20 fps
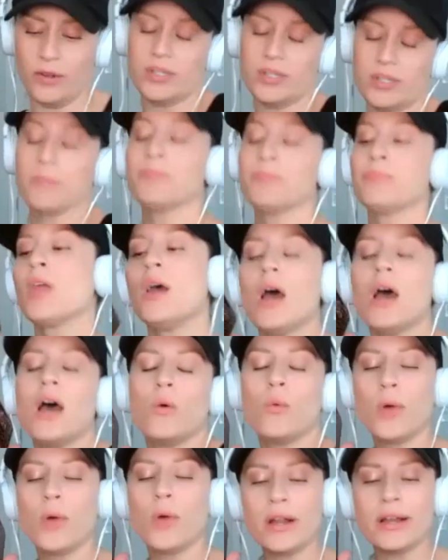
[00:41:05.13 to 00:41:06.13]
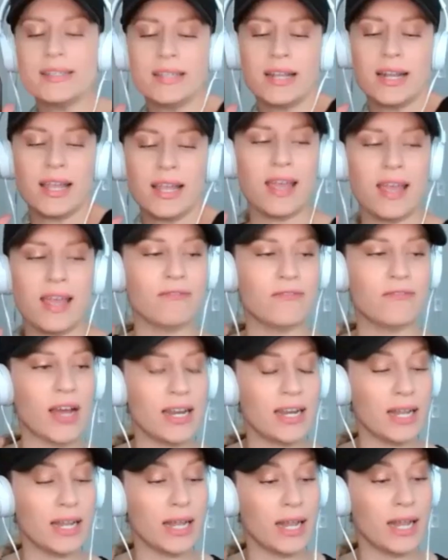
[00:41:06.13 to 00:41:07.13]
He's like, where is it? I can't
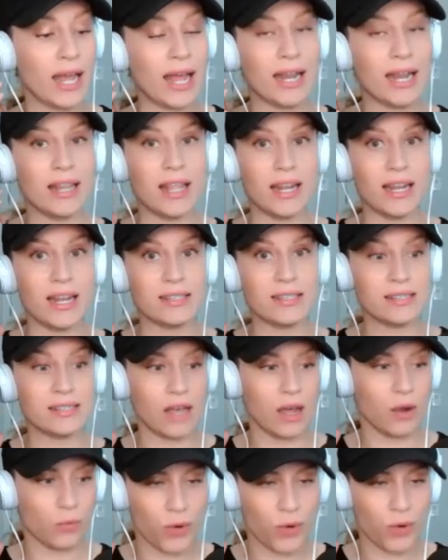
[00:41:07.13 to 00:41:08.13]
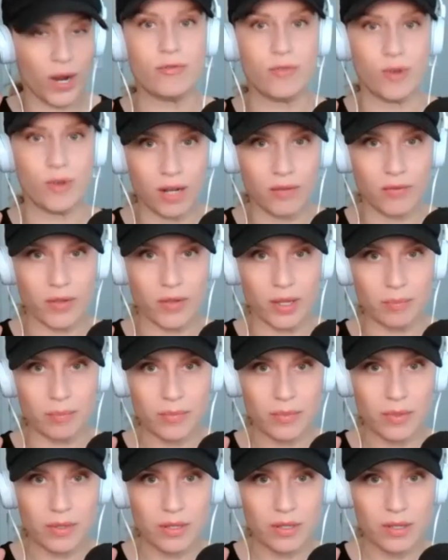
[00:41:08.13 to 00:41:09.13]
find it. And then it's right in front of him.
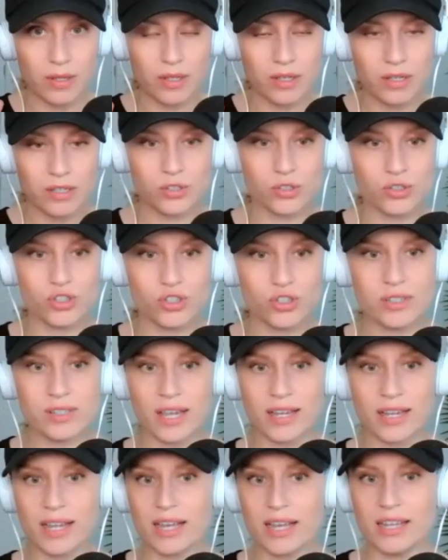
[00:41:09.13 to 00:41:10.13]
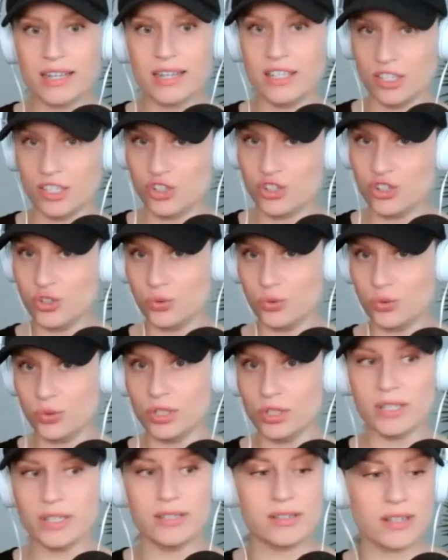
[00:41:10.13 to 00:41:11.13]
So she's like, did you
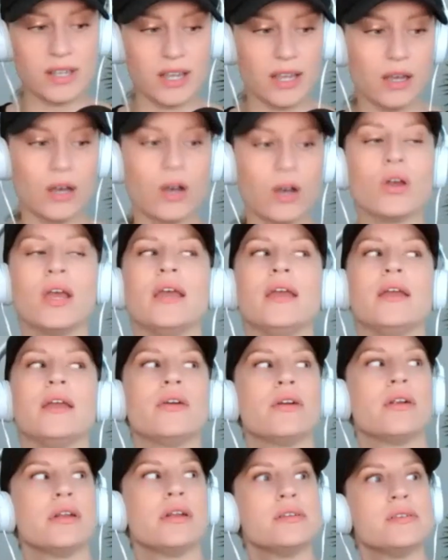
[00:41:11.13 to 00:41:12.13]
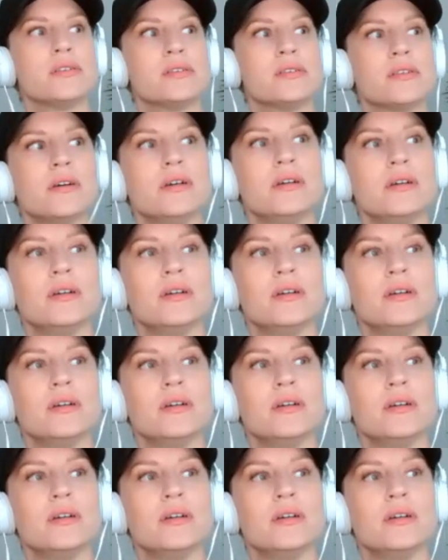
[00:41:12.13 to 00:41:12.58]
look? He's like, okay, here it is.